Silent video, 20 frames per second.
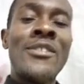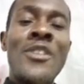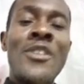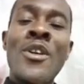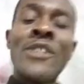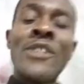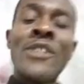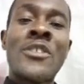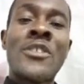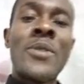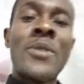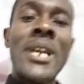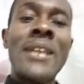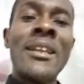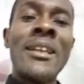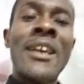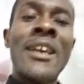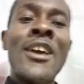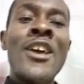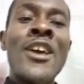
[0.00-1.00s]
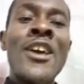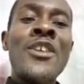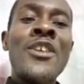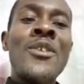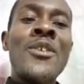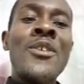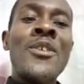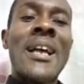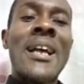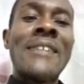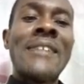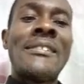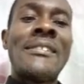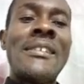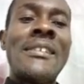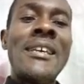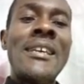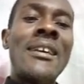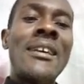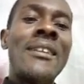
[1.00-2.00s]
metamorphosis that
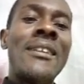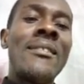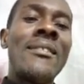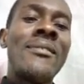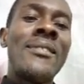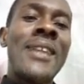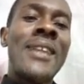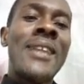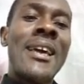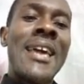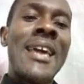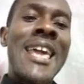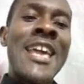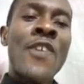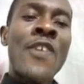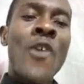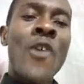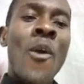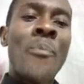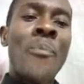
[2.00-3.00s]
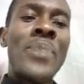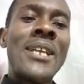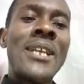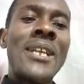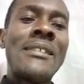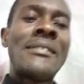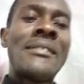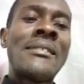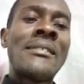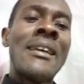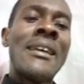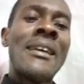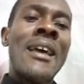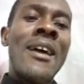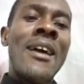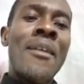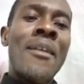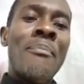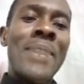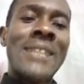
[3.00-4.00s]
grasshopper undergoes, and at which stage it
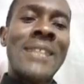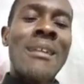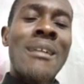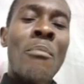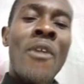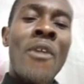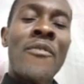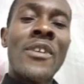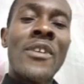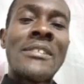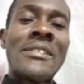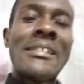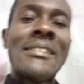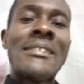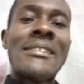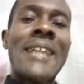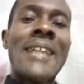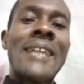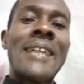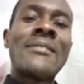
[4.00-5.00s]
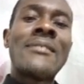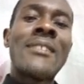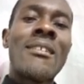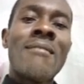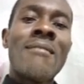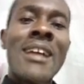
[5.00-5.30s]
starts attacking